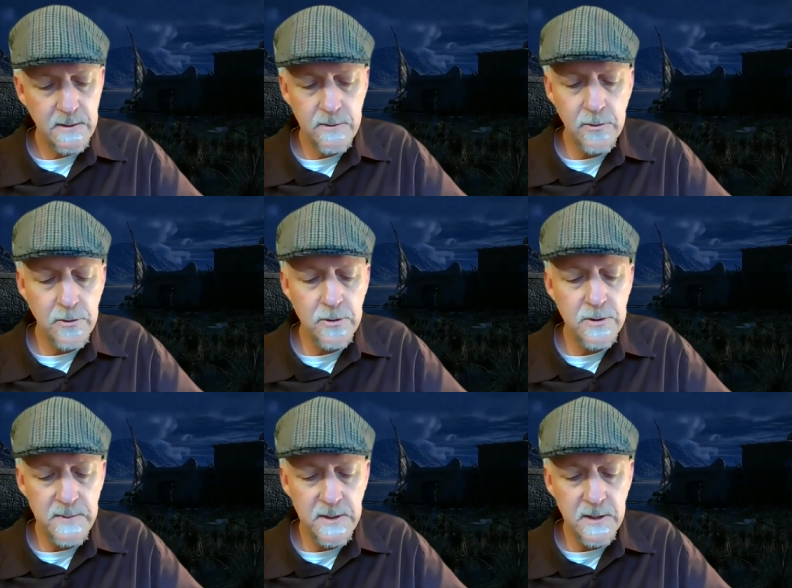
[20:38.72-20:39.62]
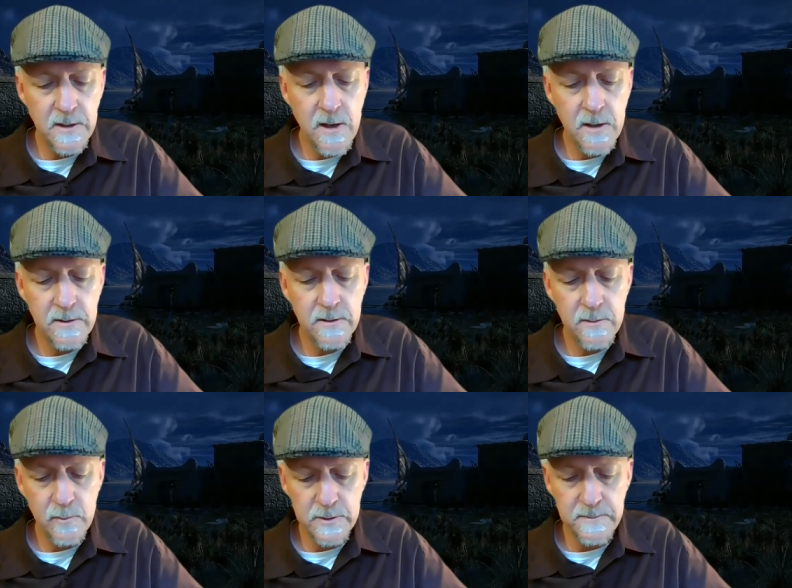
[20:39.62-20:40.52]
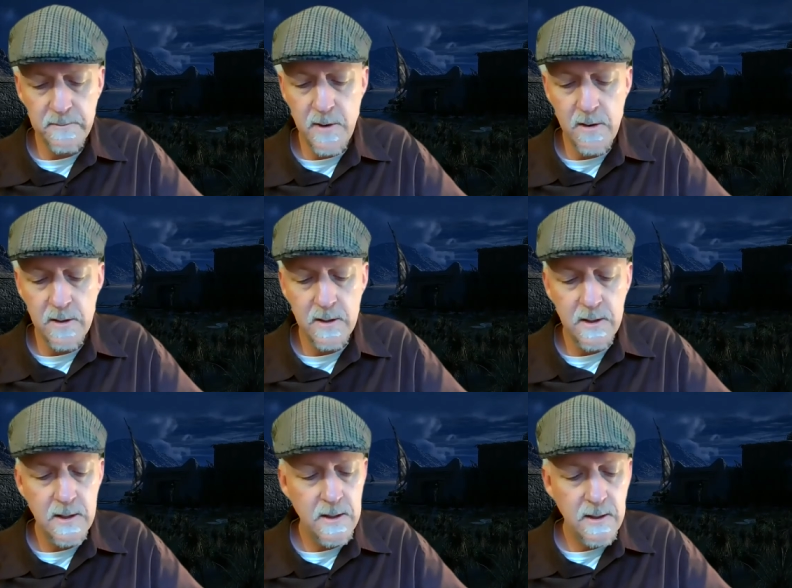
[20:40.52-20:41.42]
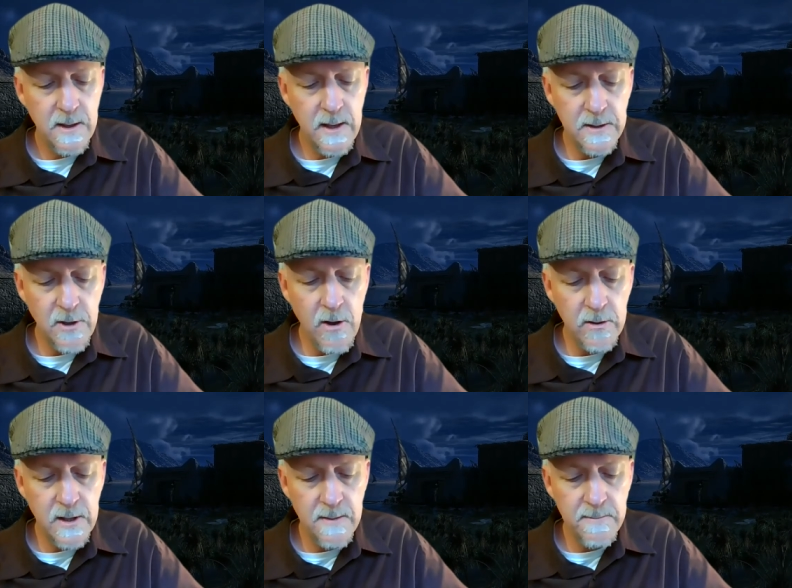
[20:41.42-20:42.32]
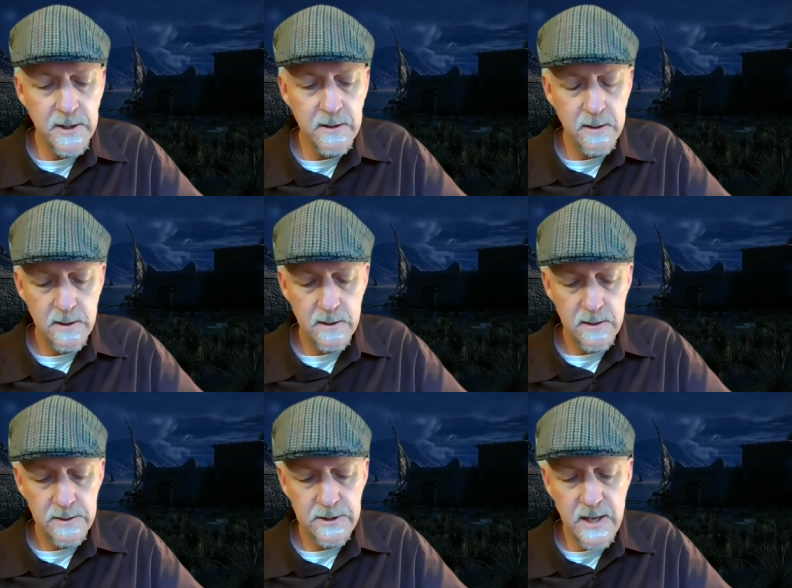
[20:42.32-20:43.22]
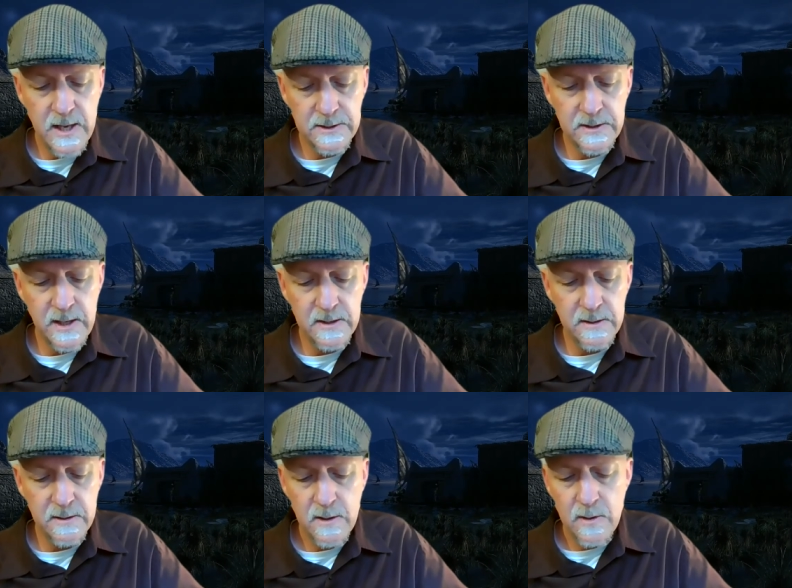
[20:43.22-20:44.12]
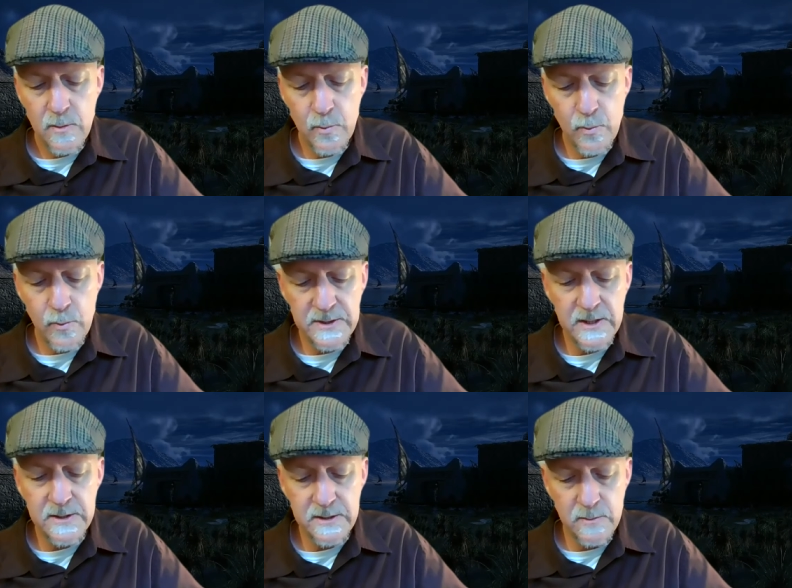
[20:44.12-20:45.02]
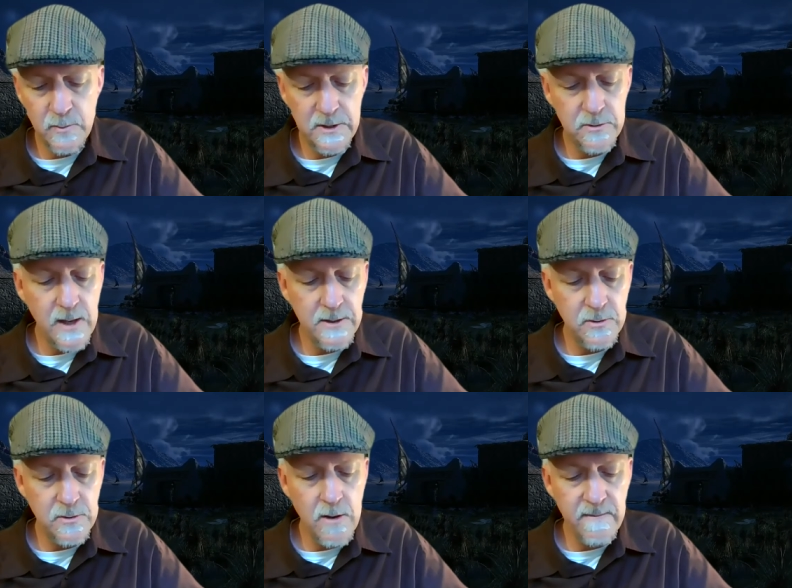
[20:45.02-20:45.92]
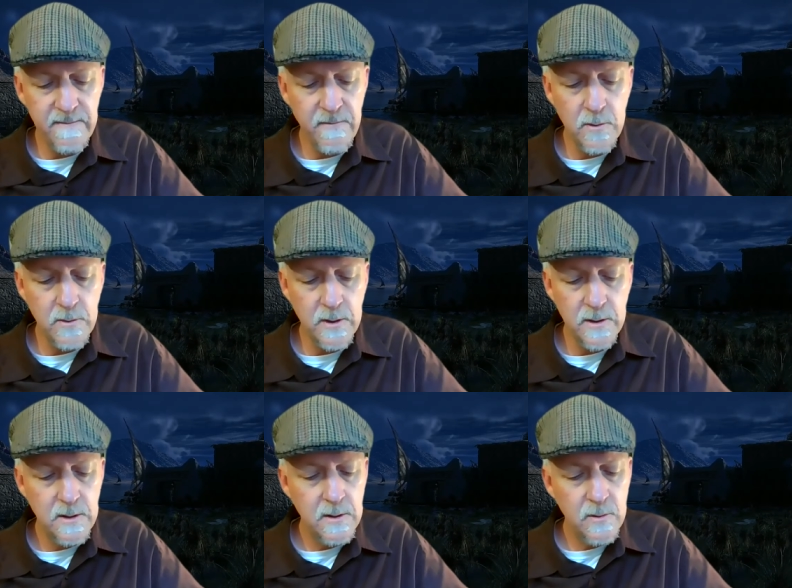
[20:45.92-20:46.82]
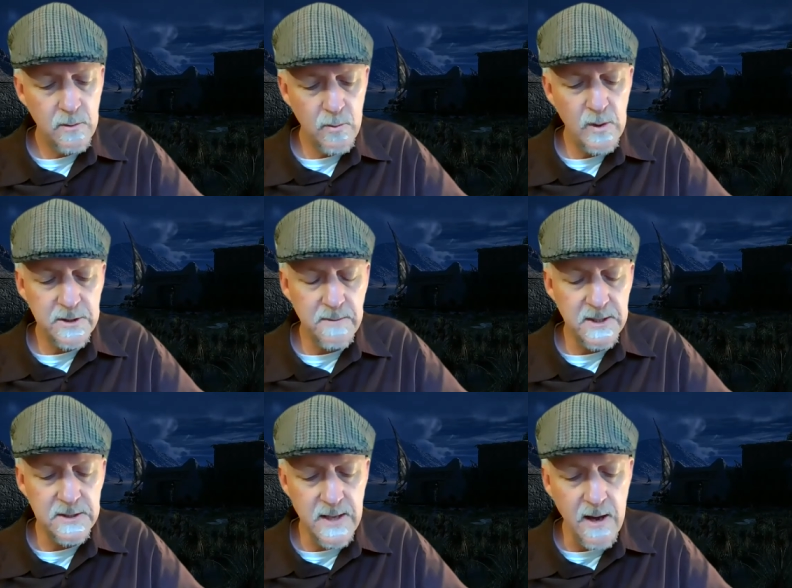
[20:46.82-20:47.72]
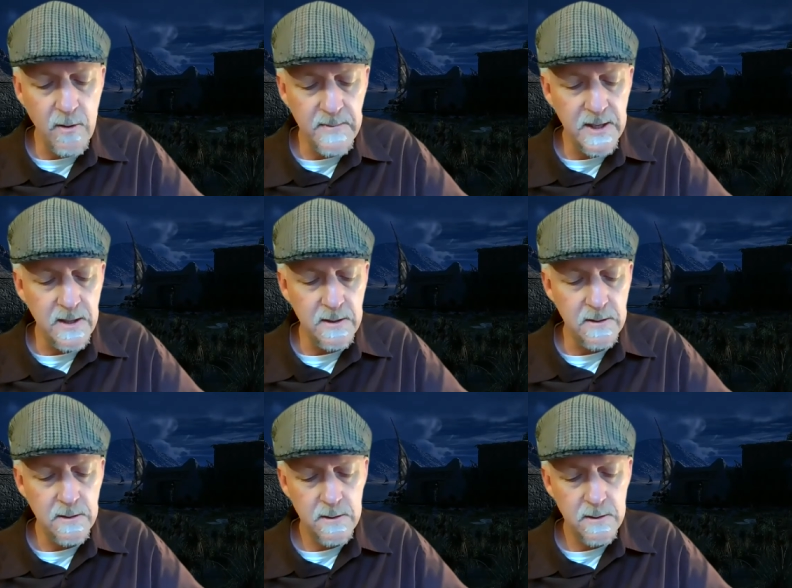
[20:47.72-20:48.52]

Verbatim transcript: You're good to me, Nekonkh, whispered Mara, and I'll come, but she hesitated, resisting when he tried to draw her forward. What's amiss now, maid?